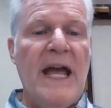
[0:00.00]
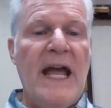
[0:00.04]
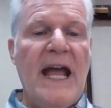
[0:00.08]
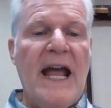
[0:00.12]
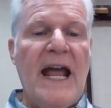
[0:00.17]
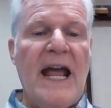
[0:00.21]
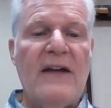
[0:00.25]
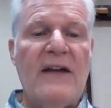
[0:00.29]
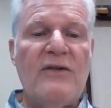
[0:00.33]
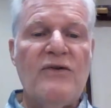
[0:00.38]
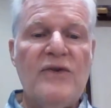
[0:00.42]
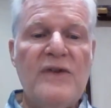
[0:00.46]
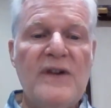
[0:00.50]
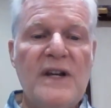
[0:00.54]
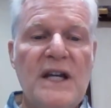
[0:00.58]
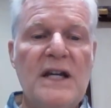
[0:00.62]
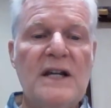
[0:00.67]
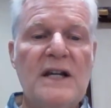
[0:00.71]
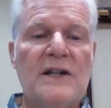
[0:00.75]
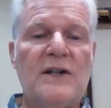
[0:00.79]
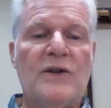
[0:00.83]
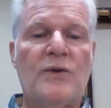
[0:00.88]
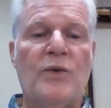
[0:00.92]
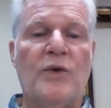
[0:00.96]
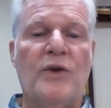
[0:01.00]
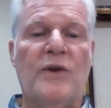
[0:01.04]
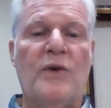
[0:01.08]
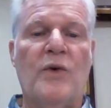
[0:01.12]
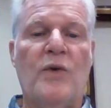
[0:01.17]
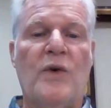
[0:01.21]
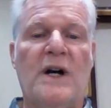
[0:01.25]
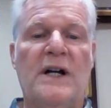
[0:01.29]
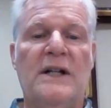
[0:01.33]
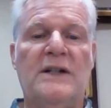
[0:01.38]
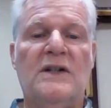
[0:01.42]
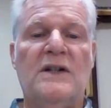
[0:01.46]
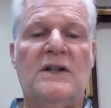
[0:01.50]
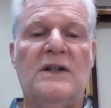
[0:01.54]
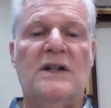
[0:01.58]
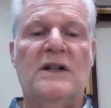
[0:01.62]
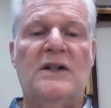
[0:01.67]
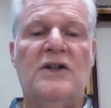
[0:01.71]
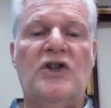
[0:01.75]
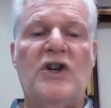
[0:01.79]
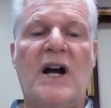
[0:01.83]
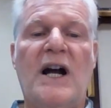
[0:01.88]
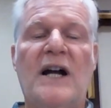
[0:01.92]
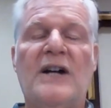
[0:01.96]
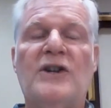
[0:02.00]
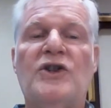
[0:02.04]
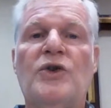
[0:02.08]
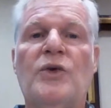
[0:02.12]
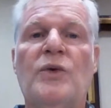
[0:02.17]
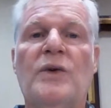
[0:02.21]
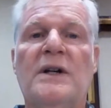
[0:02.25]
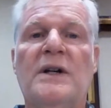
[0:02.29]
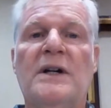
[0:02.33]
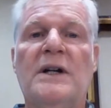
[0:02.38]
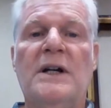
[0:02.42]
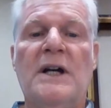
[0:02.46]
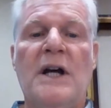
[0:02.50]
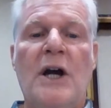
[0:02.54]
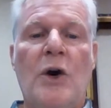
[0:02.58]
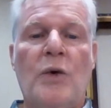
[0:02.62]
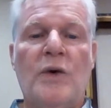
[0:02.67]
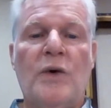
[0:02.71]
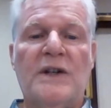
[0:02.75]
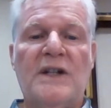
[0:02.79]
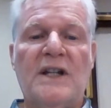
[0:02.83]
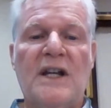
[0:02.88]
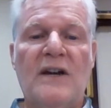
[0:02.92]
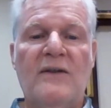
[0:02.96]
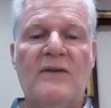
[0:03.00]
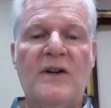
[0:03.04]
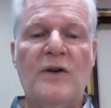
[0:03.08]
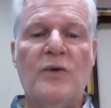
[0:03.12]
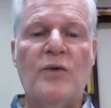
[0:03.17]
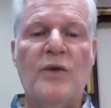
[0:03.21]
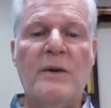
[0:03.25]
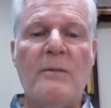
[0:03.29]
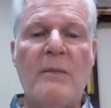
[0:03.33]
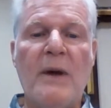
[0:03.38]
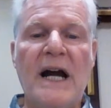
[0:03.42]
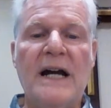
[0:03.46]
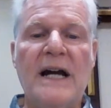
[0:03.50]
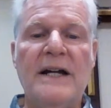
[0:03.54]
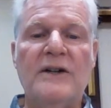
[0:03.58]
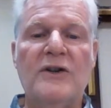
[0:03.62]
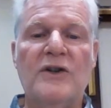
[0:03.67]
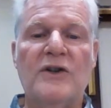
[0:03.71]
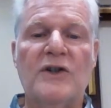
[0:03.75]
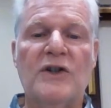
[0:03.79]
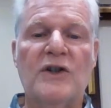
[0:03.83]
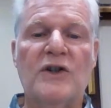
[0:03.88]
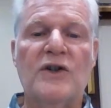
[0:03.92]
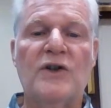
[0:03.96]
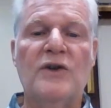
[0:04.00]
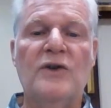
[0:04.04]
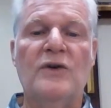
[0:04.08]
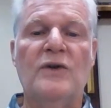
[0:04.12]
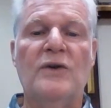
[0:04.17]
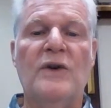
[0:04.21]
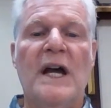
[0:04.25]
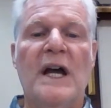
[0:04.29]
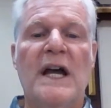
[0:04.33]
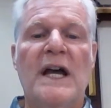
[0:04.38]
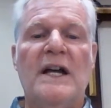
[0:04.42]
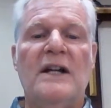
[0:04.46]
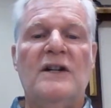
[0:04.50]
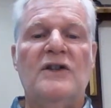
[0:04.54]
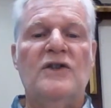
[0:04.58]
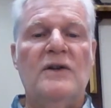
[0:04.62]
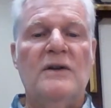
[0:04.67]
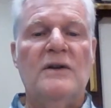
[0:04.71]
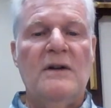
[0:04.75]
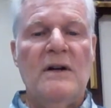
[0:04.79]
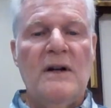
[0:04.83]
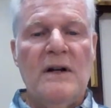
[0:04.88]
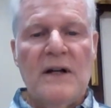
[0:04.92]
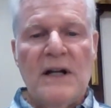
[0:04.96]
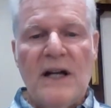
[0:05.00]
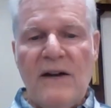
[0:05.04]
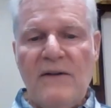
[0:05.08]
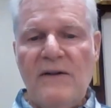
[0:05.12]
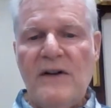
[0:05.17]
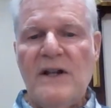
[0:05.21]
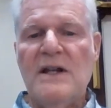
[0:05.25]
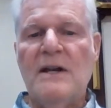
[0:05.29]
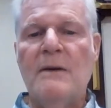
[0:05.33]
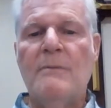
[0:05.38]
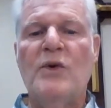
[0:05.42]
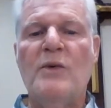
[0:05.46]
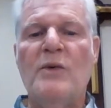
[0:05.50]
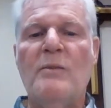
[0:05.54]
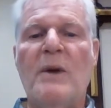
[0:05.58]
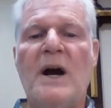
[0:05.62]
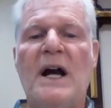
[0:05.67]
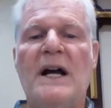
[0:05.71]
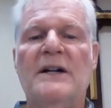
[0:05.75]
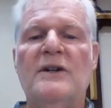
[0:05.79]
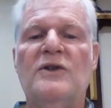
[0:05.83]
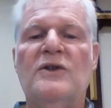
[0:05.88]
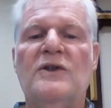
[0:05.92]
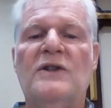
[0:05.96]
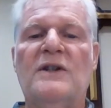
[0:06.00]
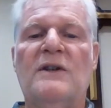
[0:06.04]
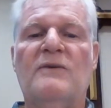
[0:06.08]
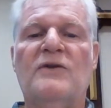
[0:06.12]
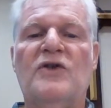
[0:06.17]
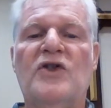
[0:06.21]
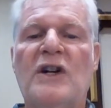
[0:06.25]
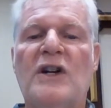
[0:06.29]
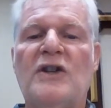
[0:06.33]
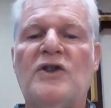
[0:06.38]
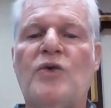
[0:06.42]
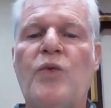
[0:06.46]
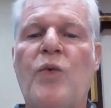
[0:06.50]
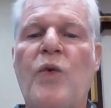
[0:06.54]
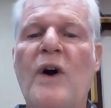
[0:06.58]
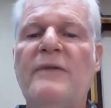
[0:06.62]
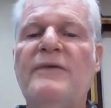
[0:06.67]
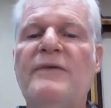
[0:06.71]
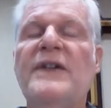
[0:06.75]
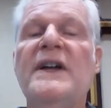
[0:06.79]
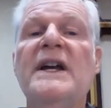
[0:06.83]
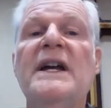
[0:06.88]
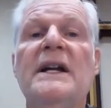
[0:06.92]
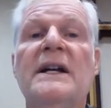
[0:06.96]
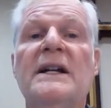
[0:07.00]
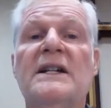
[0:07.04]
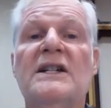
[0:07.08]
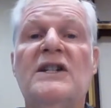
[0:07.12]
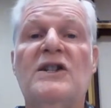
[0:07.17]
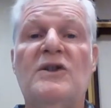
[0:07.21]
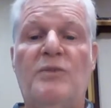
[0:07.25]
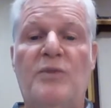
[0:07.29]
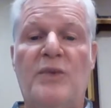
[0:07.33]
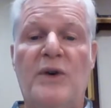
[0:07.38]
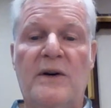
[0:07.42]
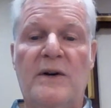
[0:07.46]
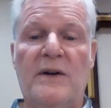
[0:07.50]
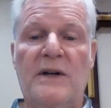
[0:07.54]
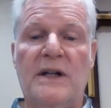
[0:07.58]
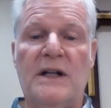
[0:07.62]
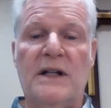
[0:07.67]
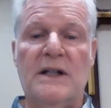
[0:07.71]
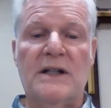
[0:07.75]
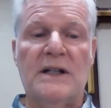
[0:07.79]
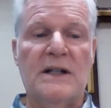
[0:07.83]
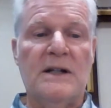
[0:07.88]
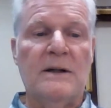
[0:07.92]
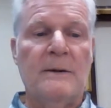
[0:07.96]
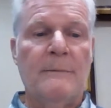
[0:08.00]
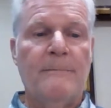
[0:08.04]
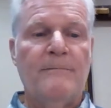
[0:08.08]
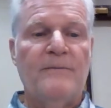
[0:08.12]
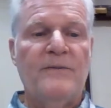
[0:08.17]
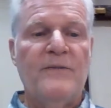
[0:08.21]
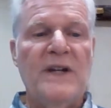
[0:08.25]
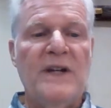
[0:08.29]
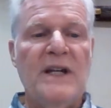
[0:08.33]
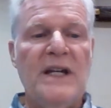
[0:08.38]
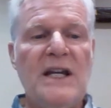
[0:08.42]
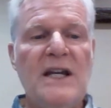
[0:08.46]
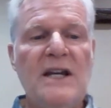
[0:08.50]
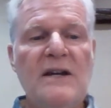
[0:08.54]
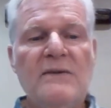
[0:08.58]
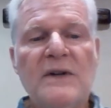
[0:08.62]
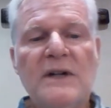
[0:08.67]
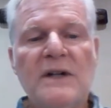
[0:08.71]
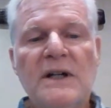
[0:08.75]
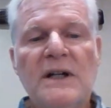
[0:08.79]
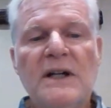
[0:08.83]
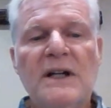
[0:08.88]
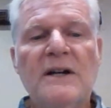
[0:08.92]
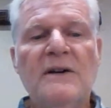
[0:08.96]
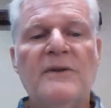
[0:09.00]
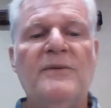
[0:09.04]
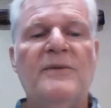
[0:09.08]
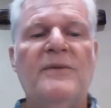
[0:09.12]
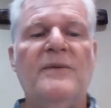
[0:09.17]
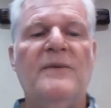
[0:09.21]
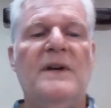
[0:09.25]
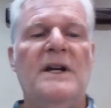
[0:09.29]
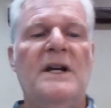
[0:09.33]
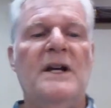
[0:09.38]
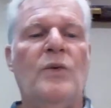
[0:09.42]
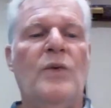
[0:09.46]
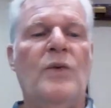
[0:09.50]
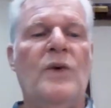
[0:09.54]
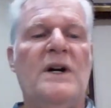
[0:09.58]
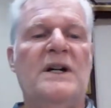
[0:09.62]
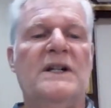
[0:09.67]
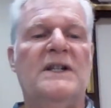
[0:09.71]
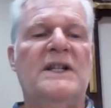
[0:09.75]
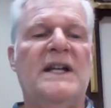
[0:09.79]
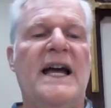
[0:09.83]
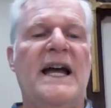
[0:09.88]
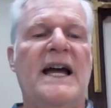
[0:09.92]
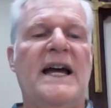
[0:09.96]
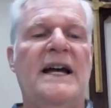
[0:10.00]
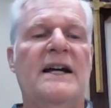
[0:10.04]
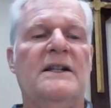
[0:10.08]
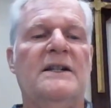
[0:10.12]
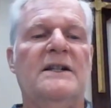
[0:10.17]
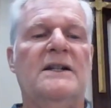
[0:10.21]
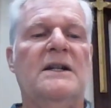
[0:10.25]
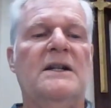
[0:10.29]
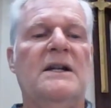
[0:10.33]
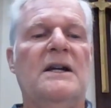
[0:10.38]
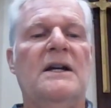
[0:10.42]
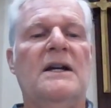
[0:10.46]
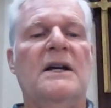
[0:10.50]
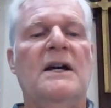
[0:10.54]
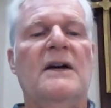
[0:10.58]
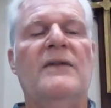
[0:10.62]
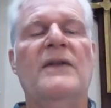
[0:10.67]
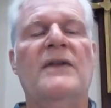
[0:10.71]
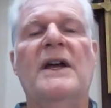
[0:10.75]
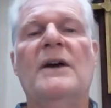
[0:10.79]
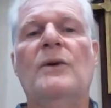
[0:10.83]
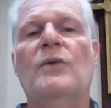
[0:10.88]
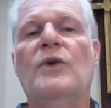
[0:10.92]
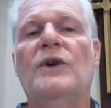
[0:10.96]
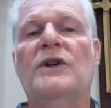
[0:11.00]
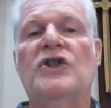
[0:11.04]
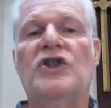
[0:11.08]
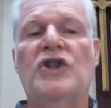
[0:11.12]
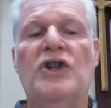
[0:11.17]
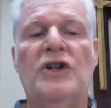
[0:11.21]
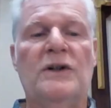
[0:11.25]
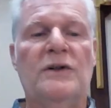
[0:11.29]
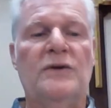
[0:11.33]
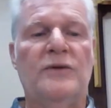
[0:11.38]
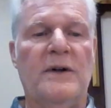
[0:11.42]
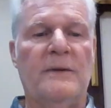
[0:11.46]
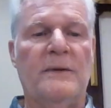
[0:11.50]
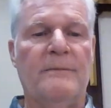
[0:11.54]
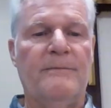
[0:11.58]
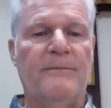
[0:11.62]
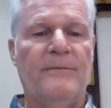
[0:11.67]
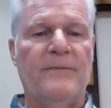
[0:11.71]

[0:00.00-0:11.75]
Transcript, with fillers: And these were the ones that Joshua was giving reminders to giving them reminders of just what they had experienced, even if it was as uh, they were children.